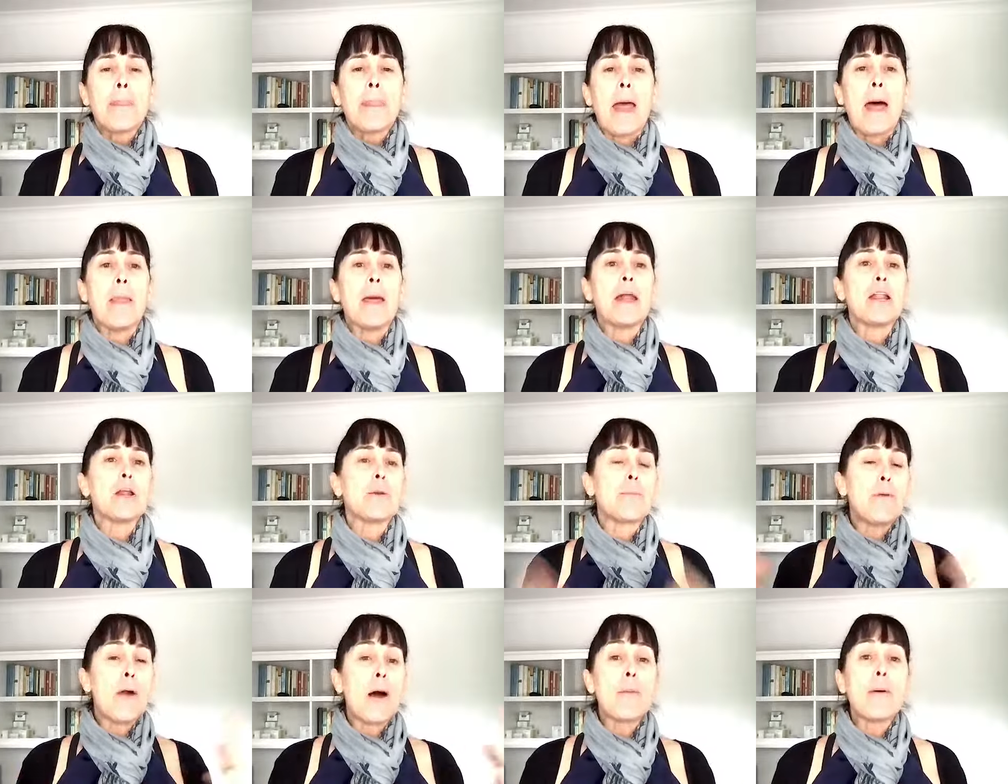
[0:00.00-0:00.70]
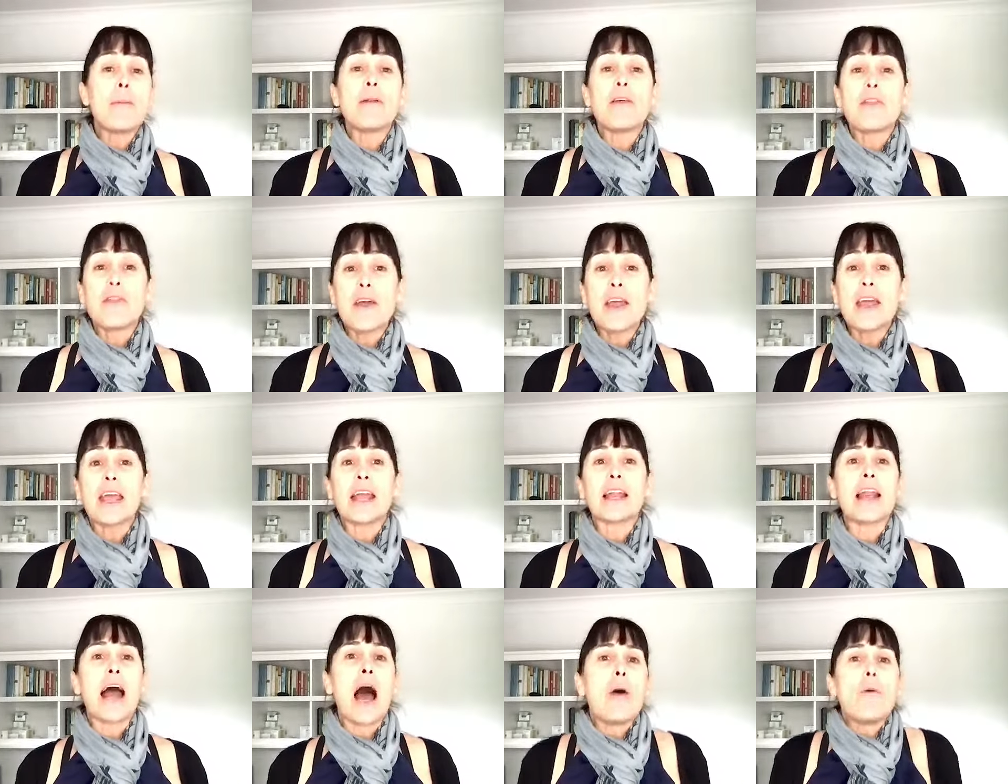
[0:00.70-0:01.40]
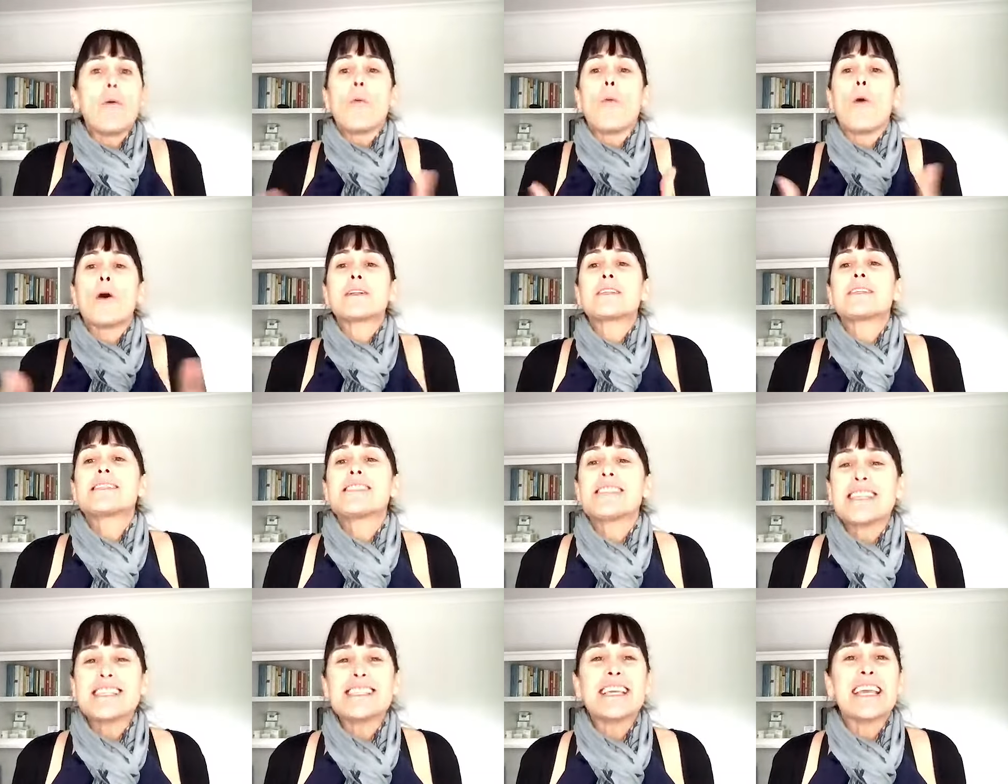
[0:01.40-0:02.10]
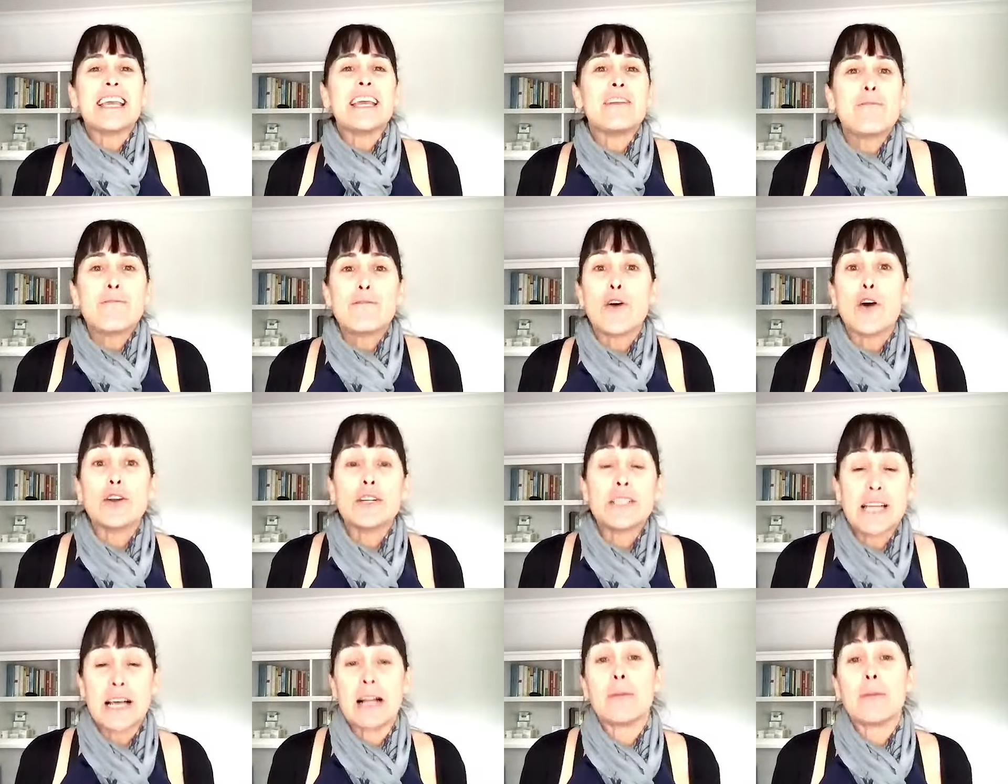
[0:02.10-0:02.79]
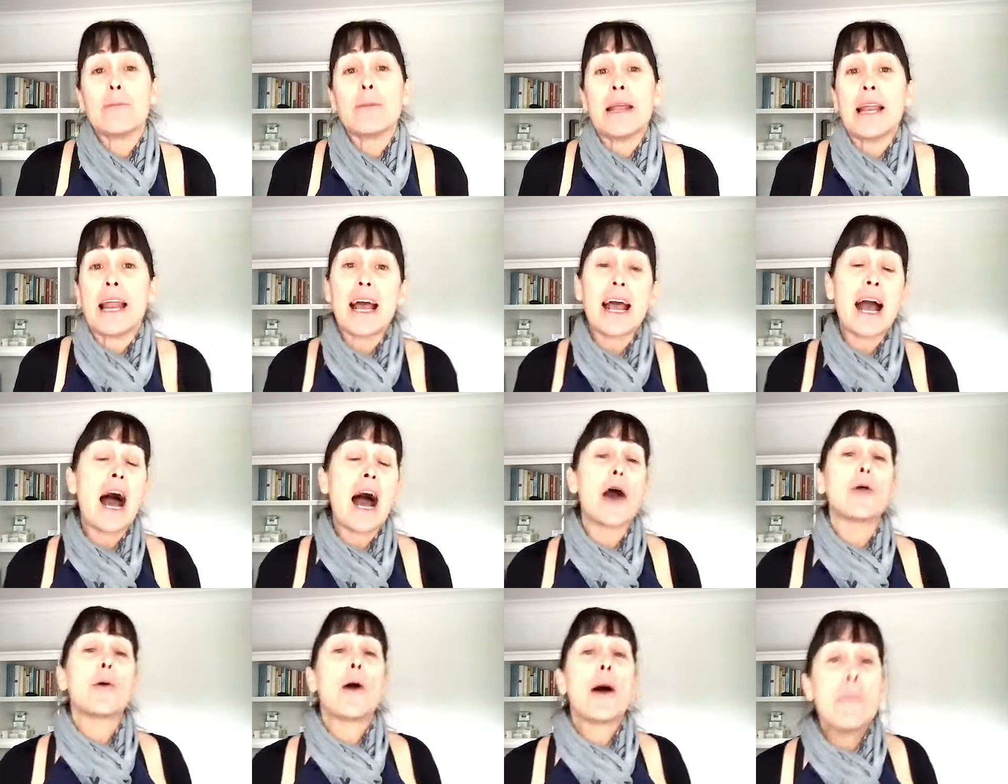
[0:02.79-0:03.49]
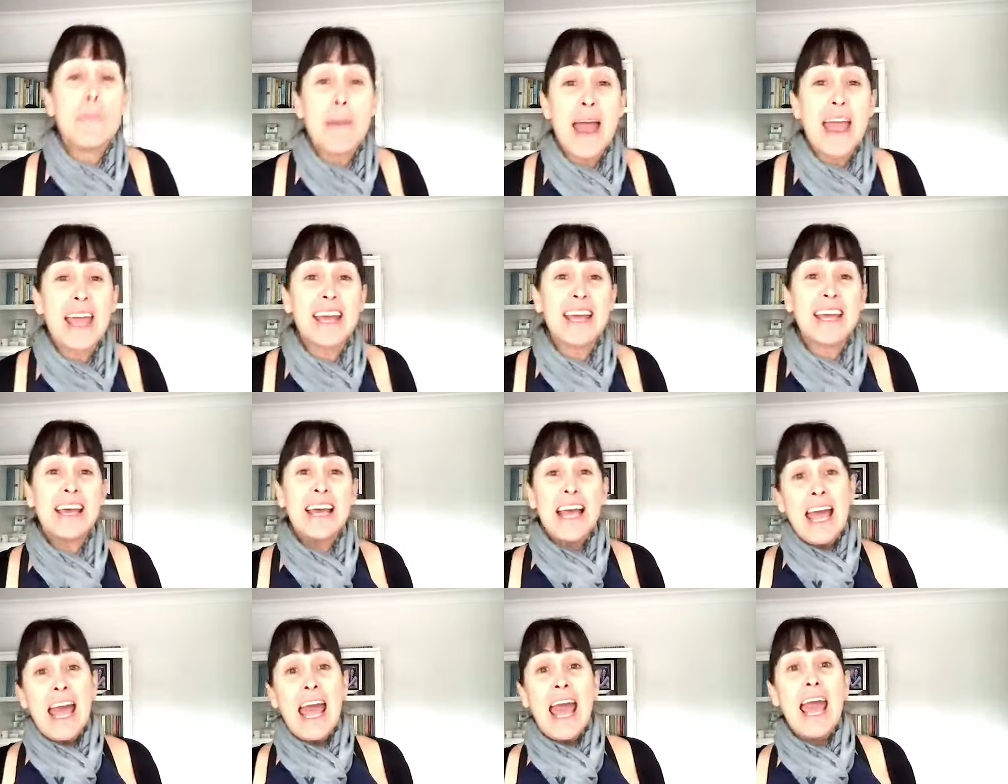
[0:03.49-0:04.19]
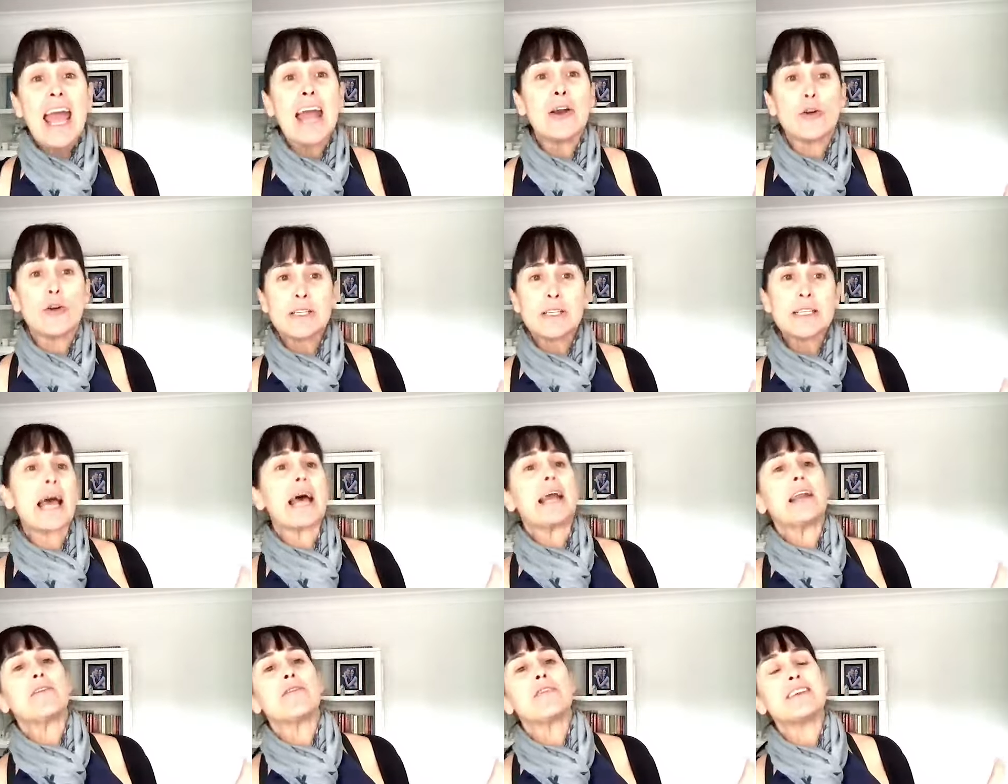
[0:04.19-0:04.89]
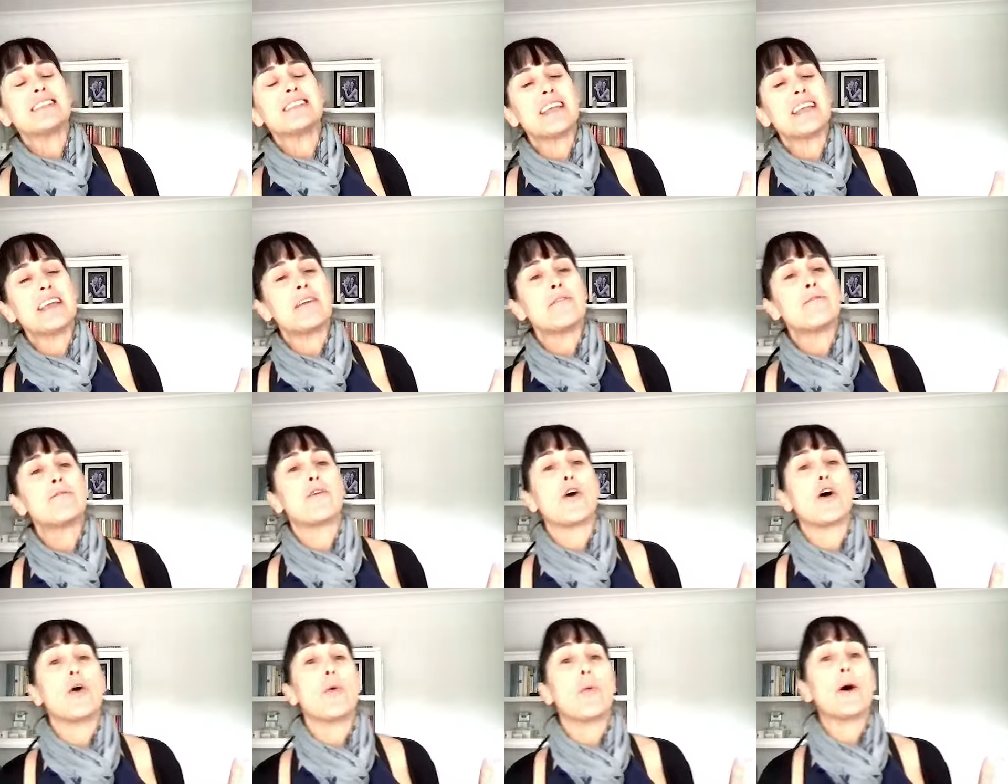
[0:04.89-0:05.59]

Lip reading: And then you're probably thinking now, well, what does this info tell me? Like, how do I make head or tail of this info?